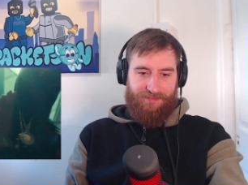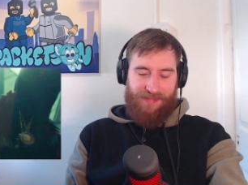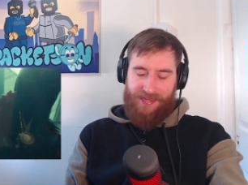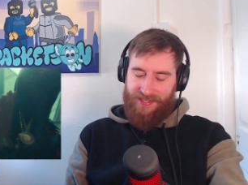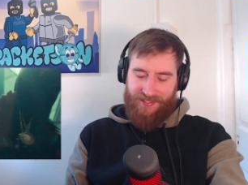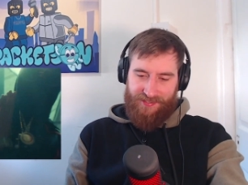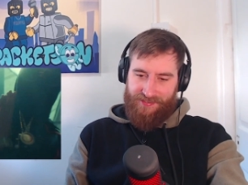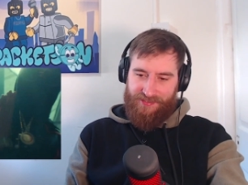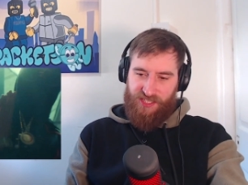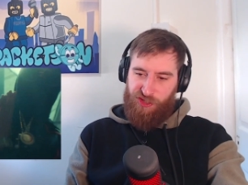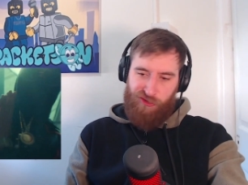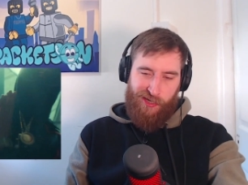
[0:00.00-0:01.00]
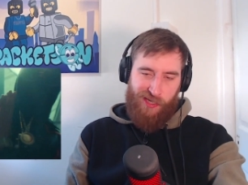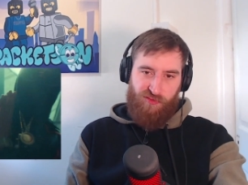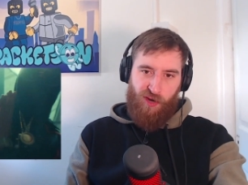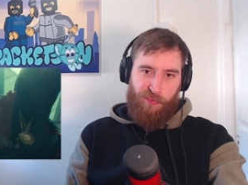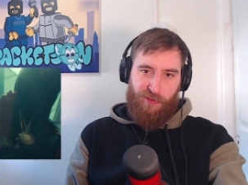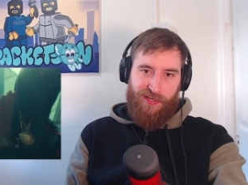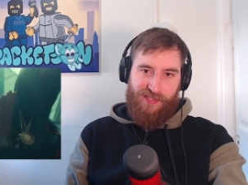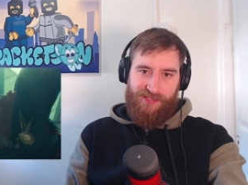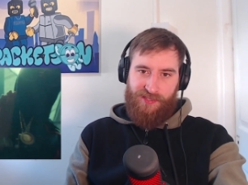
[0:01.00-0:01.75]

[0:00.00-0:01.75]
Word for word: mate. Strictly robberies,